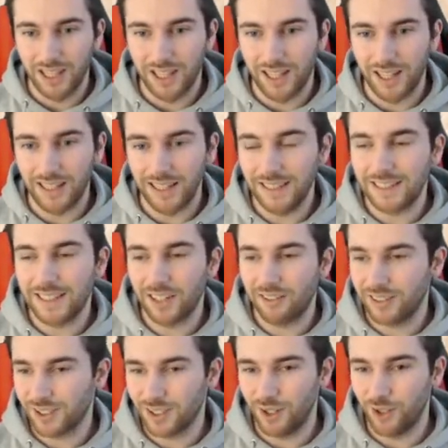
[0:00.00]
at least there
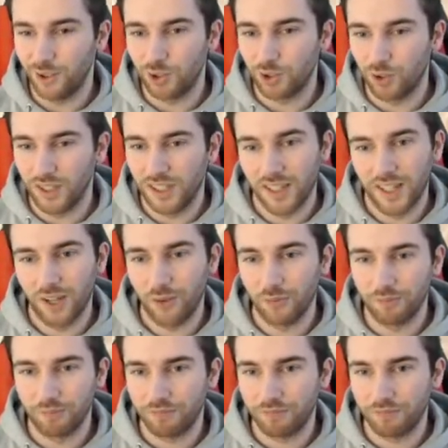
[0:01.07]
is closure on it now.